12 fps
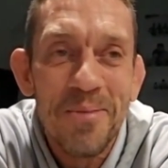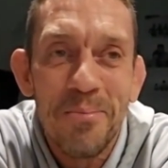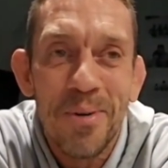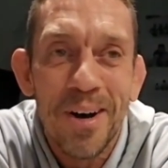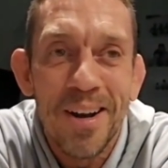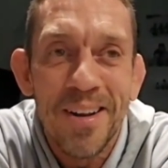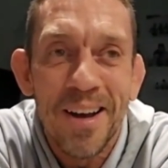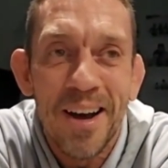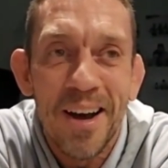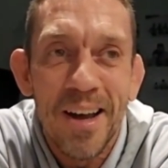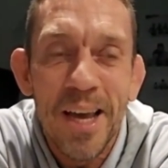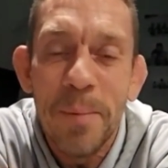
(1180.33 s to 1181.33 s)
But
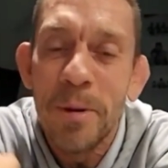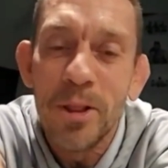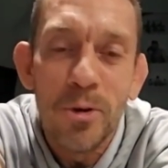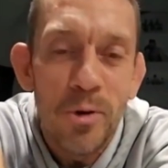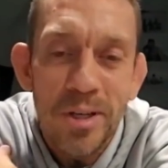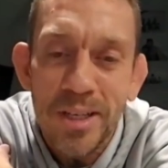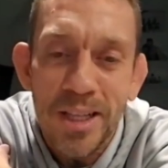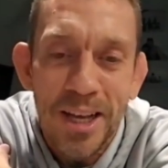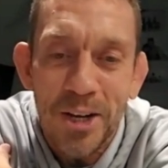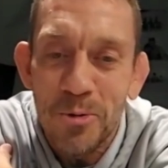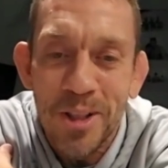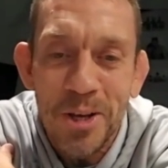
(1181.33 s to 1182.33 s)
him and Lucas
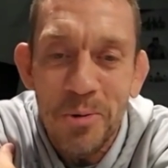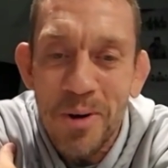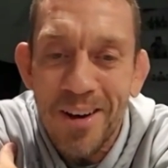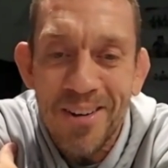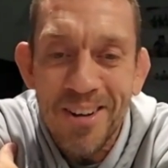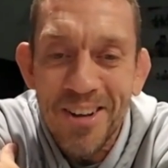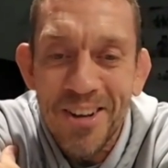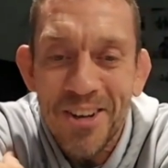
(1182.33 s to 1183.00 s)
clicked really well,